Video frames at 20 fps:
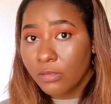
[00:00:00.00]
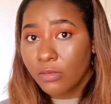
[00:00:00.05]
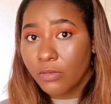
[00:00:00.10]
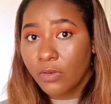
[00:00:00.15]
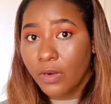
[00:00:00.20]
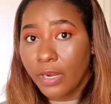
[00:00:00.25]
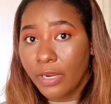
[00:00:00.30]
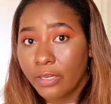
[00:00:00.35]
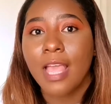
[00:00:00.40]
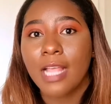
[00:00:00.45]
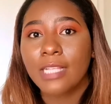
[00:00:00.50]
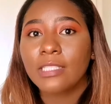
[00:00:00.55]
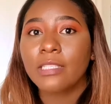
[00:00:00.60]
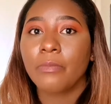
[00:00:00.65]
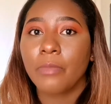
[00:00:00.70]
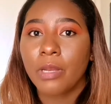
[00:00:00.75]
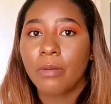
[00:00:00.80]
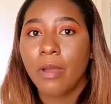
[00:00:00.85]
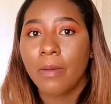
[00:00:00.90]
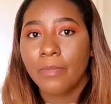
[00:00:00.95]
right? That's the
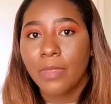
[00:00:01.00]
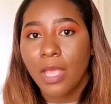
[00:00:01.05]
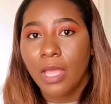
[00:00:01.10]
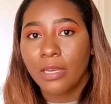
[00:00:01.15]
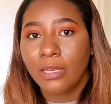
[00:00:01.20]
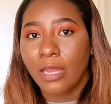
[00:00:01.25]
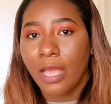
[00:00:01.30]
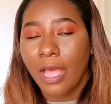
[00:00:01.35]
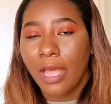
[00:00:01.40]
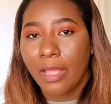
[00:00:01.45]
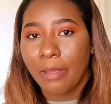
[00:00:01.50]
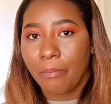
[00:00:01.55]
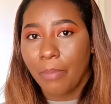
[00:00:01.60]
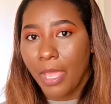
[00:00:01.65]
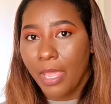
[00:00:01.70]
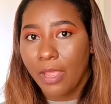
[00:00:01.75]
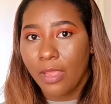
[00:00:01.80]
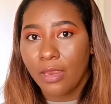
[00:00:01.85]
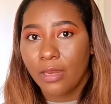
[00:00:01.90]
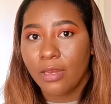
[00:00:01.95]
minimum that I
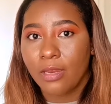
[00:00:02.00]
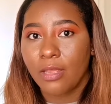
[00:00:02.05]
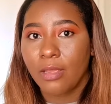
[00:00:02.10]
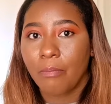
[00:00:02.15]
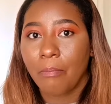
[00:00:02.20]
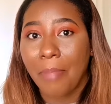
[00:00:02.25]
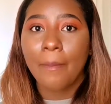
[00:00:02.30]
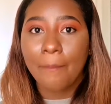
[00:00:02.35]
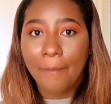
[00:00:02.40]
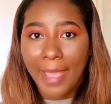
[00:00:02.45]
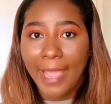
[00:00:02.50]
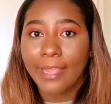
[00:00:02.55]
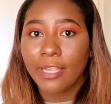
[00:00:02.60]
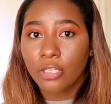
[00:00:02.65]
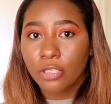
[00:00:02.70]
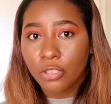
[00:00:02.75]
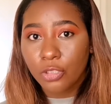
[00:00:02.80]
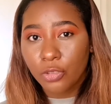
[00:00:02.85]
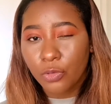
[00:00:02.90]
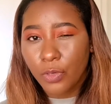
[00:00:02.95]
paid back
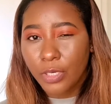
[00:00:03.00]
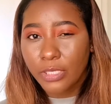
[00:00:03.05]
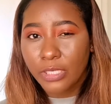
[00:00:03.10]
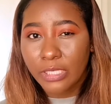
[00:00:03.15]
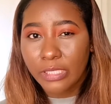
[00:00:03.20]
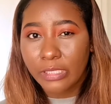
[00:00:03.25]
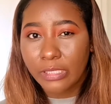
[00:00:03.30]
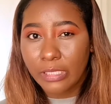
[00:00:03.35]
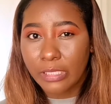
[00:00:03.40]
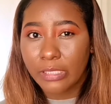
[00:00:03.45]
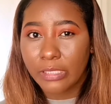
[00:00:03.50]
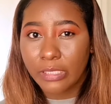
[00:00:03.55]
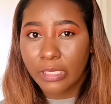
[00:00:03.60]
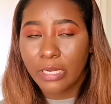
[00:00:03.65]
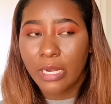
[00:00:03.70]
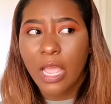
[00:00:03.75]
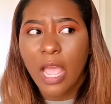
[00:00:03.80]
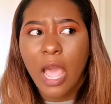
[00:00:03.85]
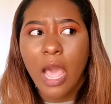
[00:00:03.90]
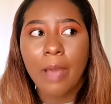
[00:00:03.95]
in
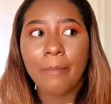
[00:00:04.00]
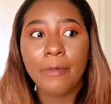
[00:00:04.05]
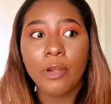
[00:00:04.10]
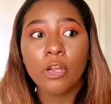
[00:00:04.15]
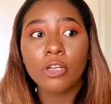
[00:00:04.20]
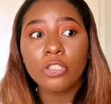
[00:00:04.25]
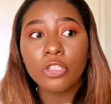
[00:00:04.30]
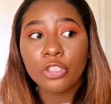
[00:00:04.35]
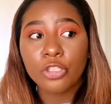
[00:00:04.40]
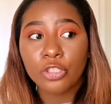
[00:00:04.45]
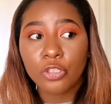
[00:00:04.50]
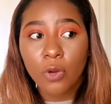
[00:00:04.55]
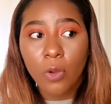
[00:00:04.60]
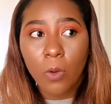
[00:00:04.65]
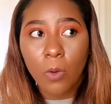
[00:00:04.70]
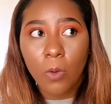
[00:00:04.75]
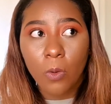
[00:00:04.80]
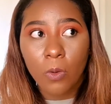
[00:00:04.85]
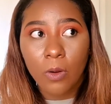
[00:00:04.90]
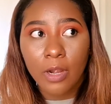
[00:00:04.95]
2016. I'm not
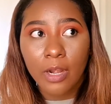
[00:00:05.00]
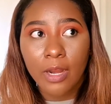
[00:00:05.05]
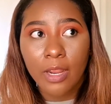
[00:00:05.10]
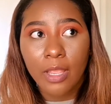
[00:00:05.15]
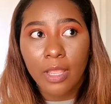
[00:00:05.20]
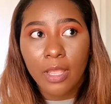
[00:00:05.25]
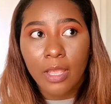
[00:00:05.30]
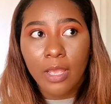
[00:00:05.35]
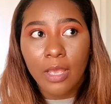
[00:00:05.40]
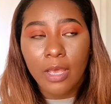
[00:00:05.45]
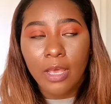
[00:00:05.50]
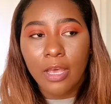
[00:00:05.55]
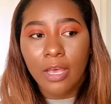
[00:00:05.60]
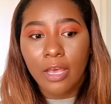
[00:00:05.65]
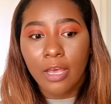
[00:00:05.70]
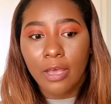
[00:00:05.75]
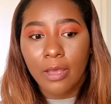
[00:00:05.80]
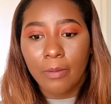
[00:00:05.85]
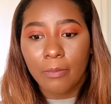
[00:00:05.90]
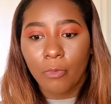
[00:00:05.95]
sure
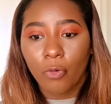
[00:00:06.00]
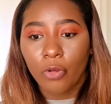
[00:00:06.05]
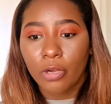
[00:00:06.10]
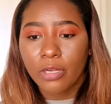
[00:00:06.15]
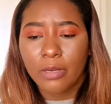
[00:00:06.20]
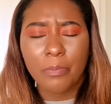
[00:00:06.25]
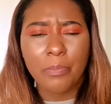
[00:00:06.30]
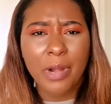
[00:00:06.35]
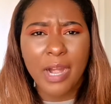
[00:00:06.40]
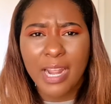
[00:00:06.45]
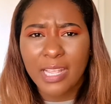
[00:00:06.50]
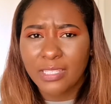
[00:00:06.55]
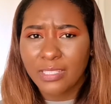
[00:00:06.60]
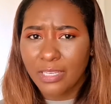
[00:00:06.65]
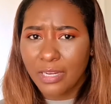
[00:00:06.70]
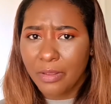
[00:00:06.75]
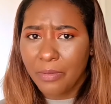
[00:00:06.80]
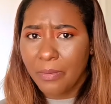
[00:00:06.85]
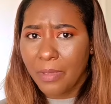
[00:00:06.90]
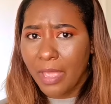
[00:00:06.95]
what the price
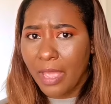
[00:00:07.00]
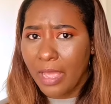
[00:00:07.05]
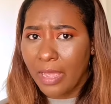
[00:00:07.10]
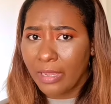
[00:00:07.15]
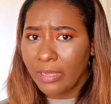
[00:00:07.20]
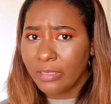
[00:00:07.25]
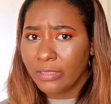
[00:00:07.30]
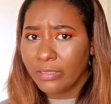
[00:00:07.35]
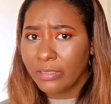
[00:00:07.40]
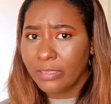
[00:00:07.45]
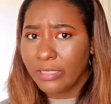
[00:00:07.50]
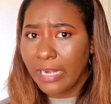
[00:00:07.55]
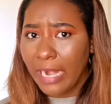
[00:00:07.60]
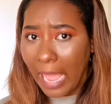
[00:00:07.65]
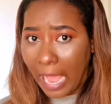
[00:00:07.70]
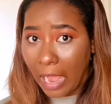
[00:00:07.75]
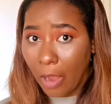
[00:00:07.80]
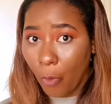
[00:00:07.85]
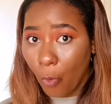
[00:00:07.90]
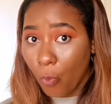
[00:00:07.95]
is
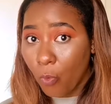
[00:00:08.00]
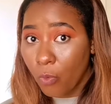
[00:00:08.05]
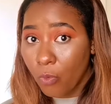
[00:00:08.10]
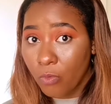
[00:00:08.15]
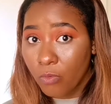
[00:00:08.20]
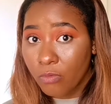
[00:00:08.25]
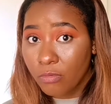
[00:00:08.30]
now.